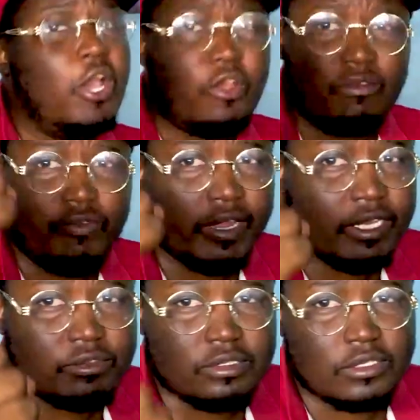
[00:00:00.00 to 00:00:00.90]
Don't
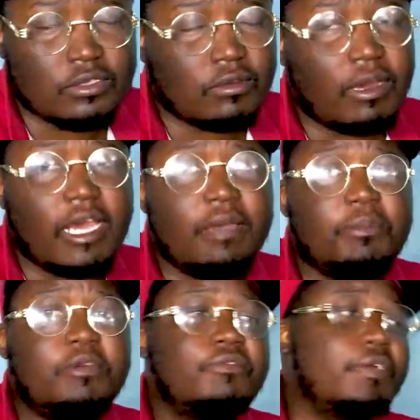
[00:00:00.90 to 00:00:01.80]
forget to
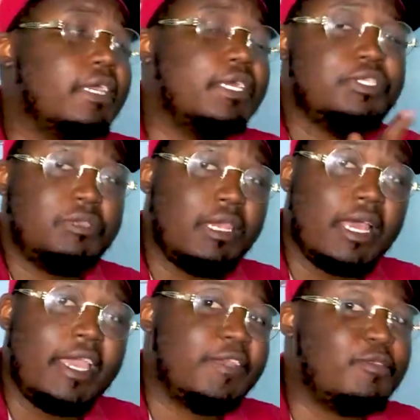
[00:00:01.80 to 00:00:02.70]
subscribe, don't forget to
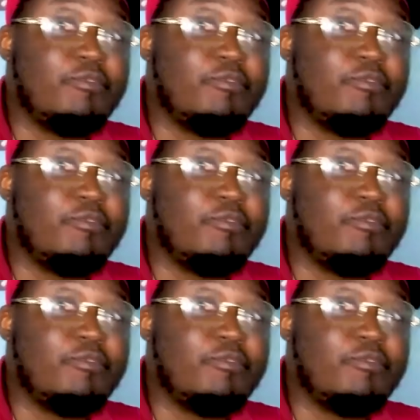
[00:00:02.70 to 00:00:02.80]
like,